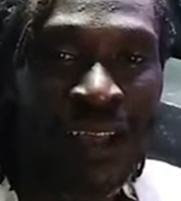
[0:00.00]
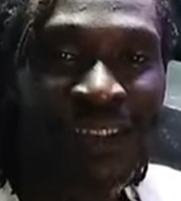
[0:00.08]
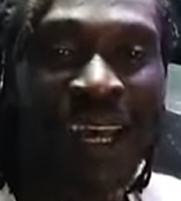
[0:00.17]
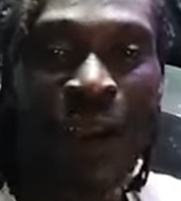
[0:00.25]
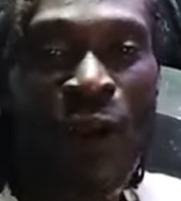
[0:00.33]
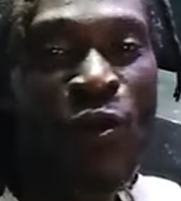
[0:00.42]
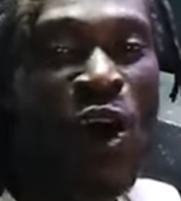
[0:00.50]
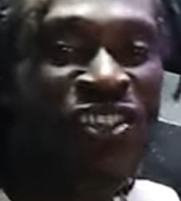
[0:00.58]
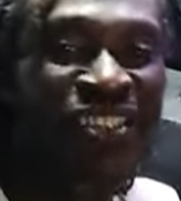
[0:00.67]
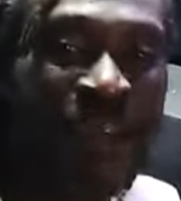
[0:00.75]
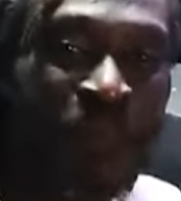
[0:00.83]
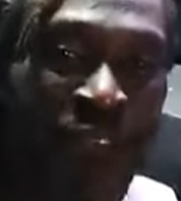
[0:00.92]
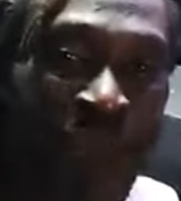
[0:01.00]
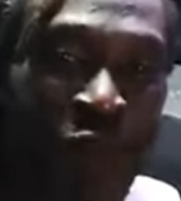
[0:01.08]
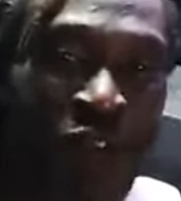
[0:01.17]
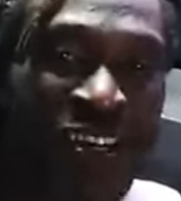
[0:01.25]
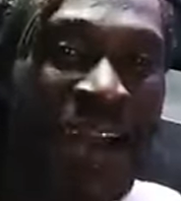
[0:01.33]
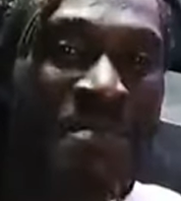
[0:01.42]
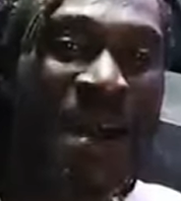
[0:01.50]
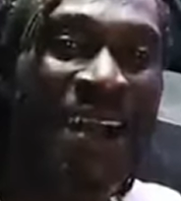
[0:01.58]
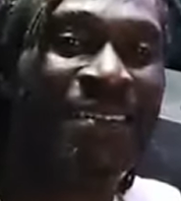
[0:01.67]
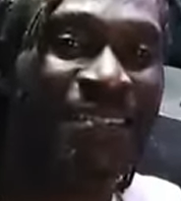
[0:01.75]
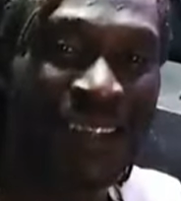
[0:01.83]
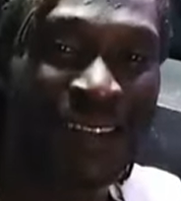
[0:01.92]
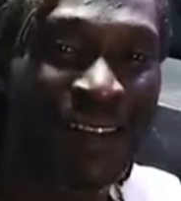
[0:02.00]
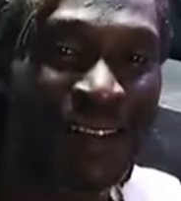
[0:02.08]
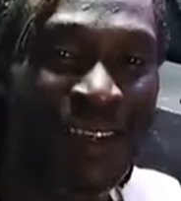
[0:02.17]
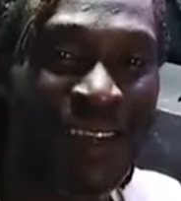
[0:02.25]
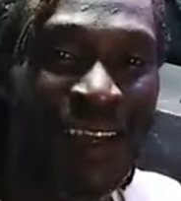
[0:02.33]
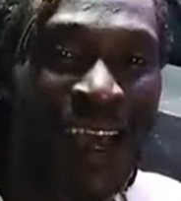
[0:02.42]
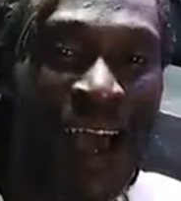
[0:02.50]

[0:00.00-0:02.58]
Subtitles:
So I don't go sit neighbor come back today.